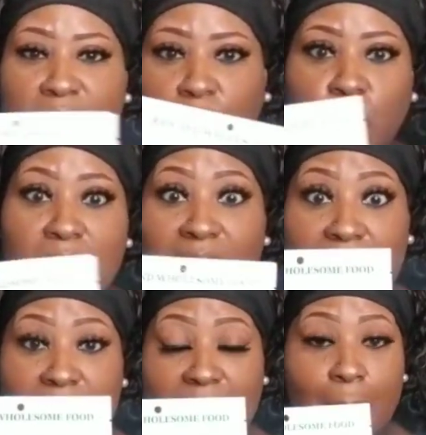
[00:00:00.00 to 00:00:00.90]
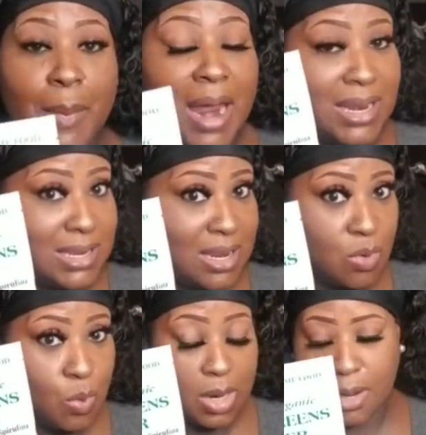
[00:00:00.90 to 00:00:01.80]
that we need in our bodies
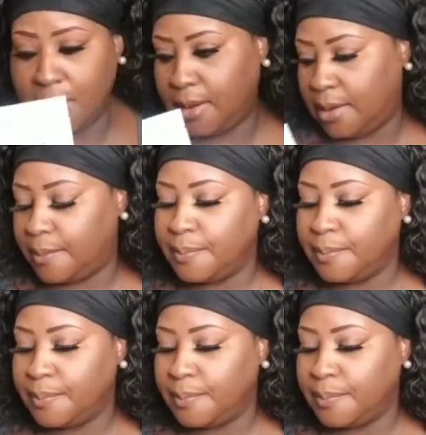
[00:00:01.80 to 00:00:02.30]
that's really good.